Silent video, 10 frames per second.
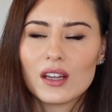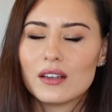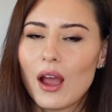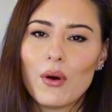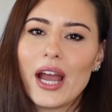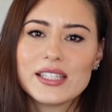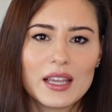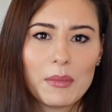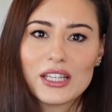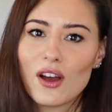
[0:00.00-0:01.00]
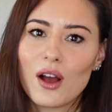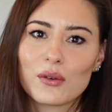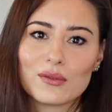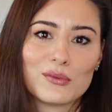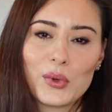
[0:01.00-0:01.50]
Now, I take my
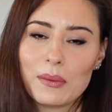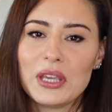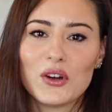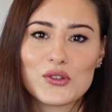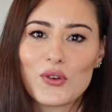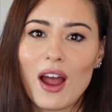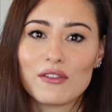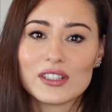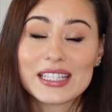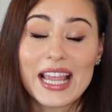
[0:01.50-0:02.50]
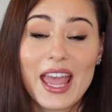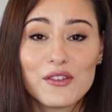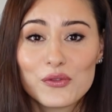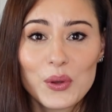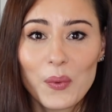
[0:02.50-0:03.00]
dog with me on travels
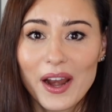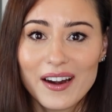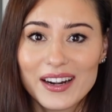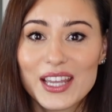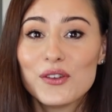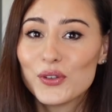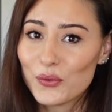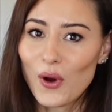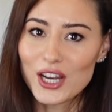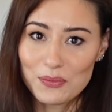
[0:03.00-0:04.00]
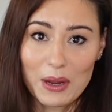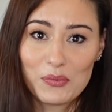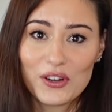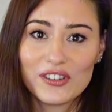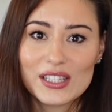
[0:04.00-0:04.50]
everywhere. If you watch my
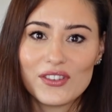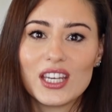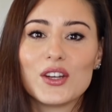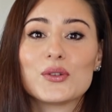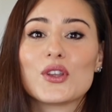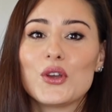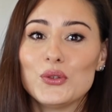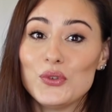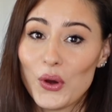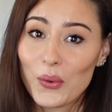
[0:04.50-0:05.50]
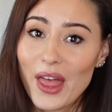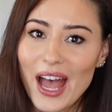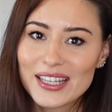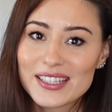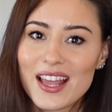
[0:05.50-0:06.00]
previous videos, you know
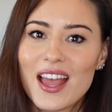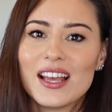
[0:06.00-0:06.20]
that.